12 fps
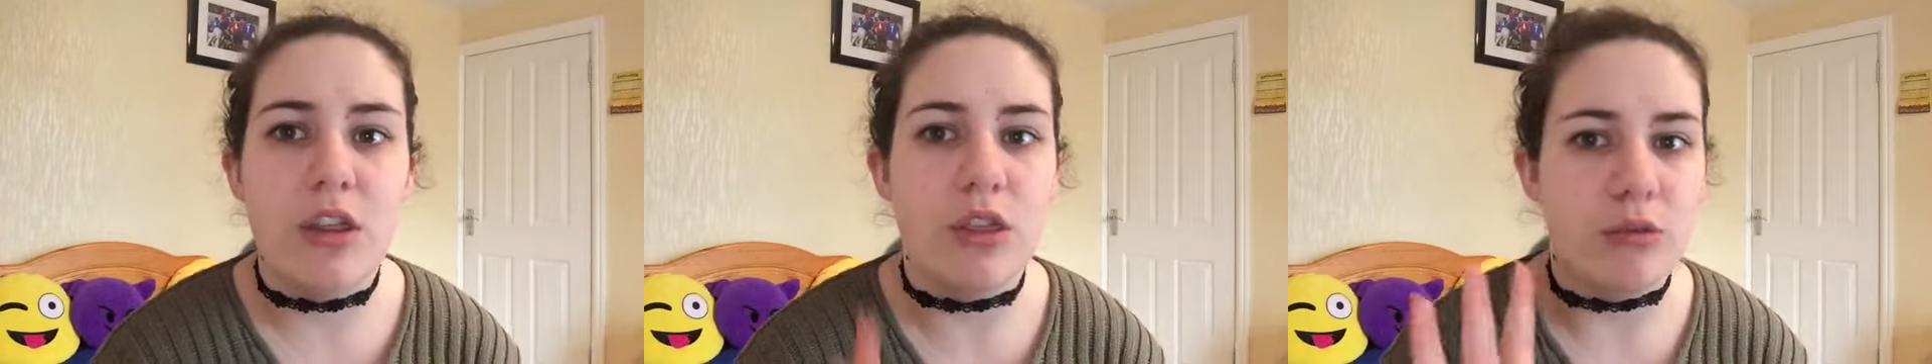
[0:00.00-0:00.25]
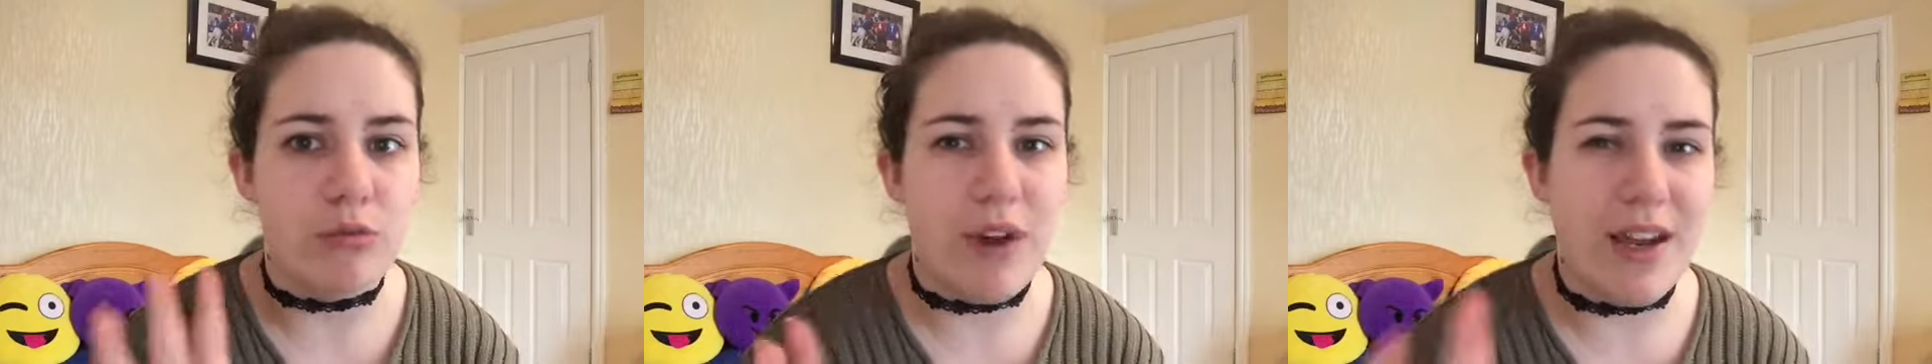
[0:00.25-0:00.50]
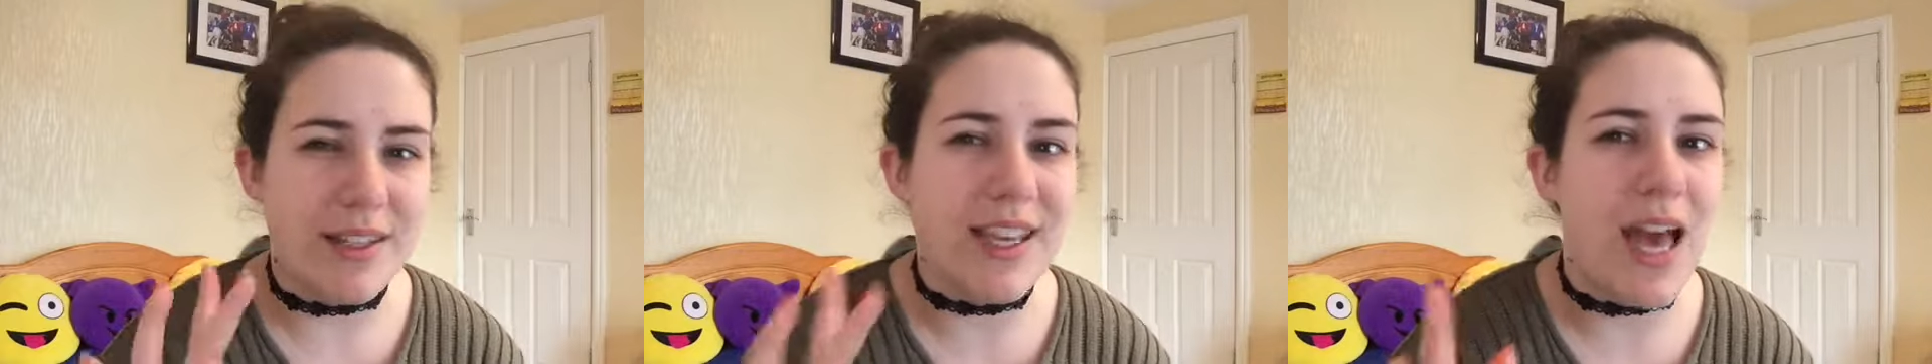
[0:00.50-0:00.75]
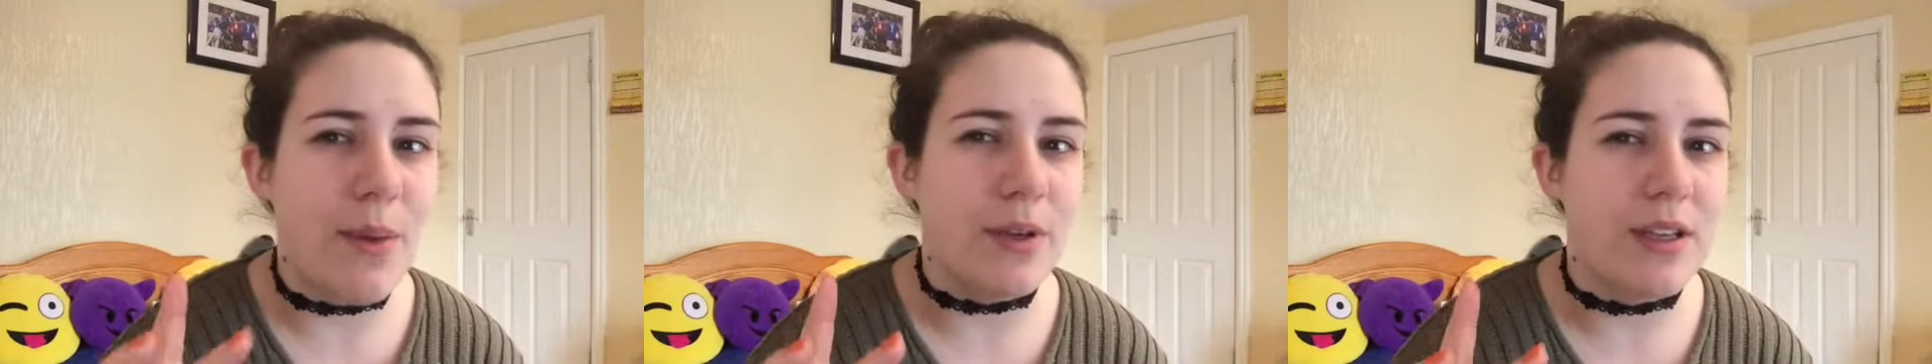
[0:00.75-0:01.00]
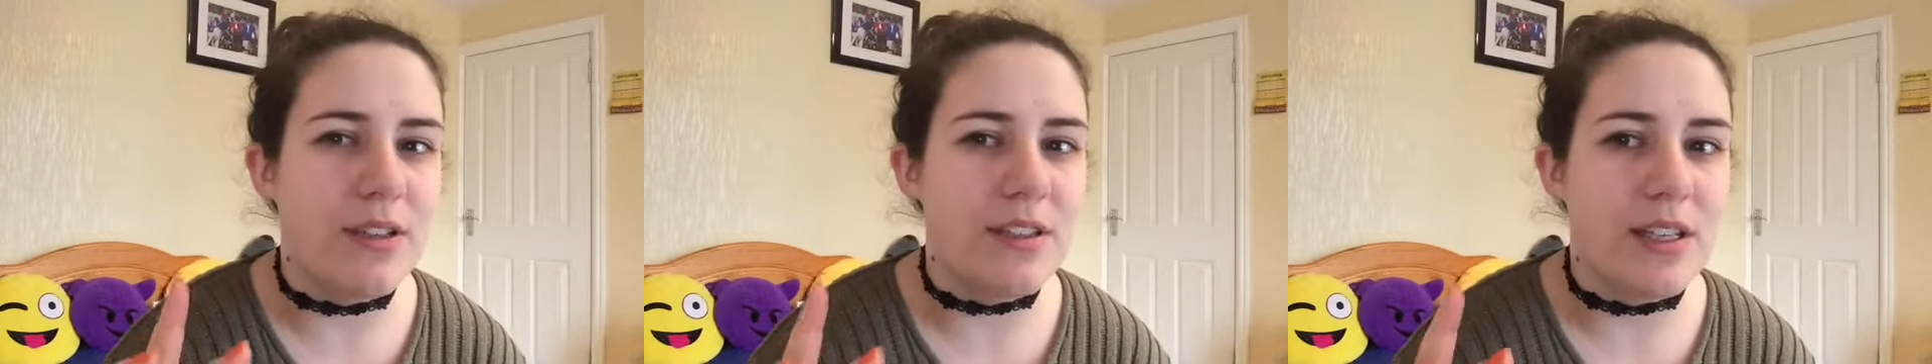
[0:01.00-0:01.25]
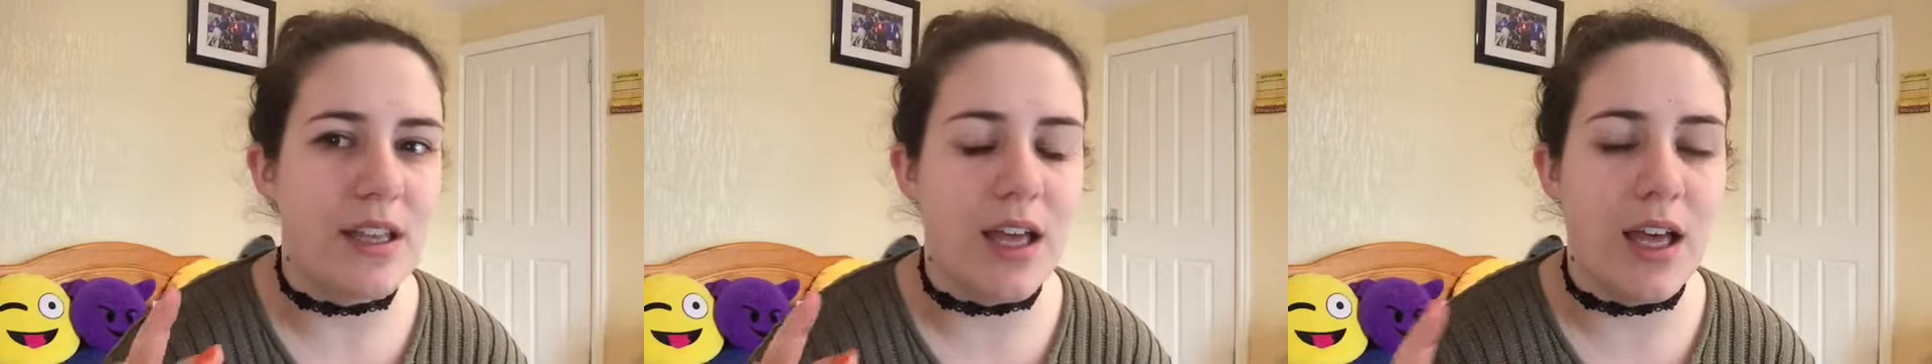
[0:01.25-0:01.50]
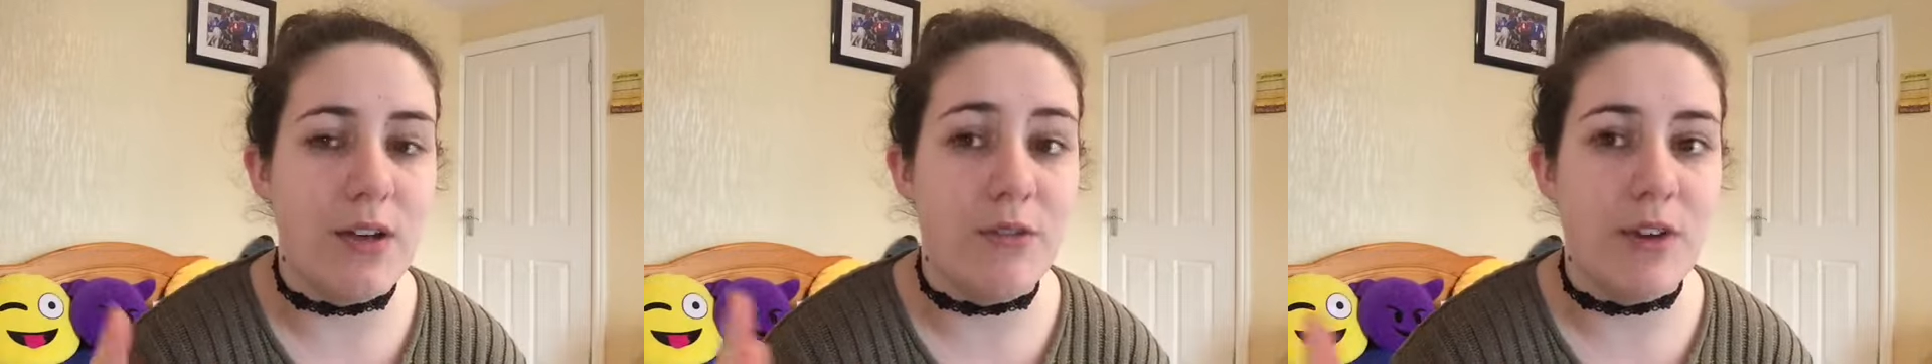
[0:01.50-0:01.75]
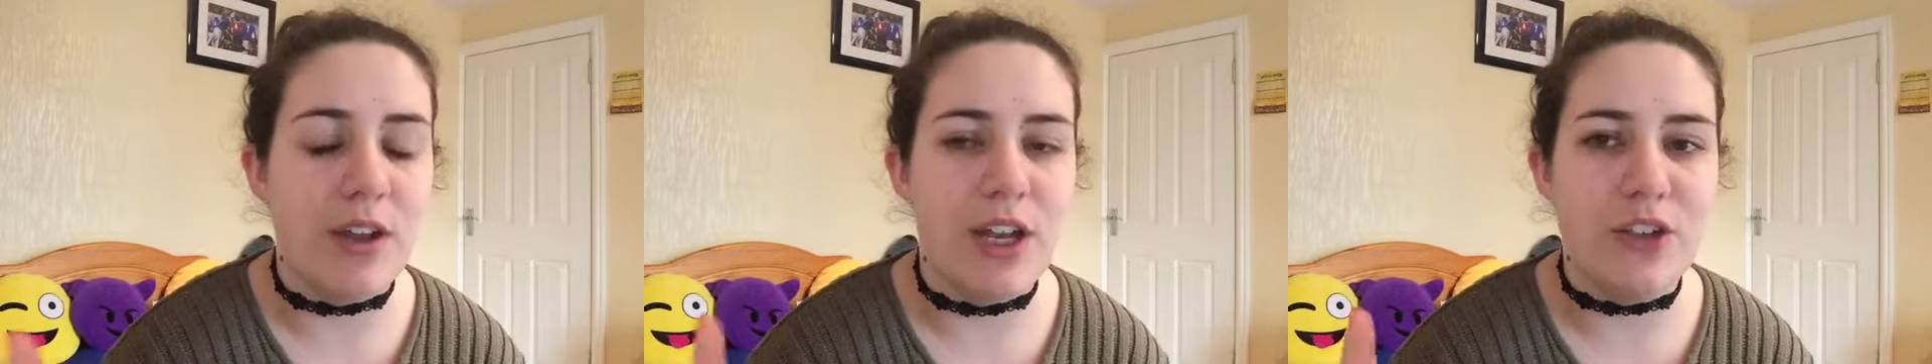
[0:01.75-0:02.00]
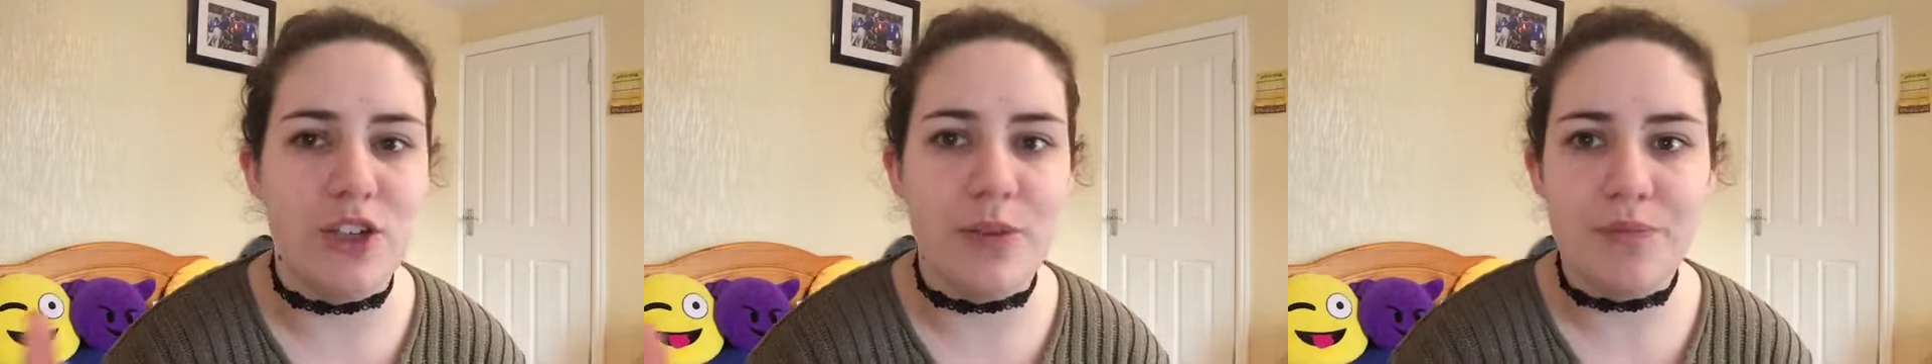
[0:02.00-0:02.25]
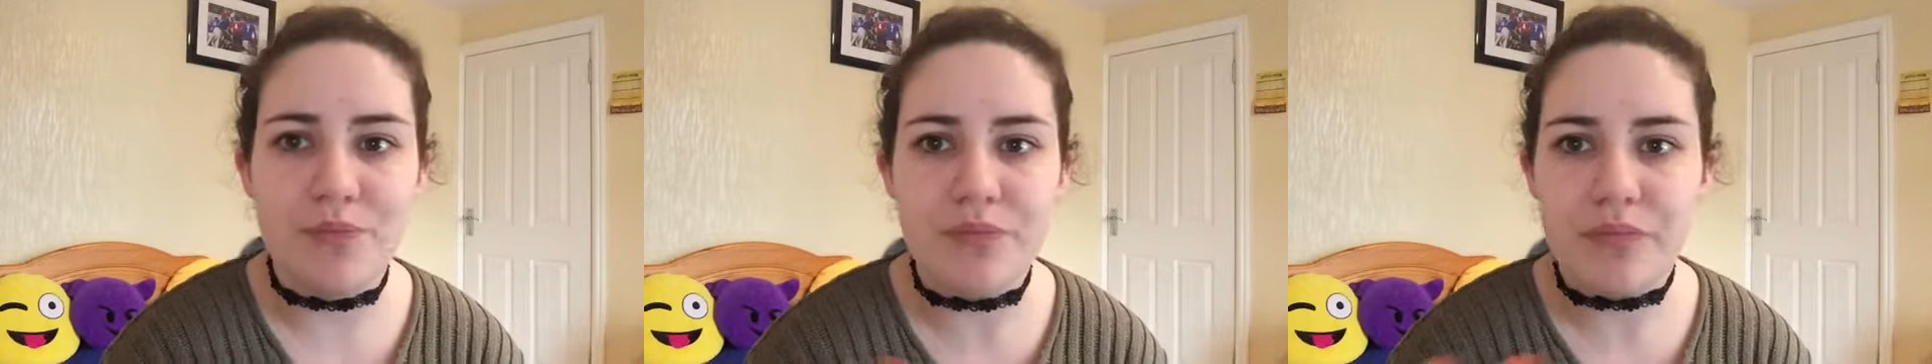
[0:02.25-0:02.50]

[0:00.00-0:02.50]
the red cap foundation,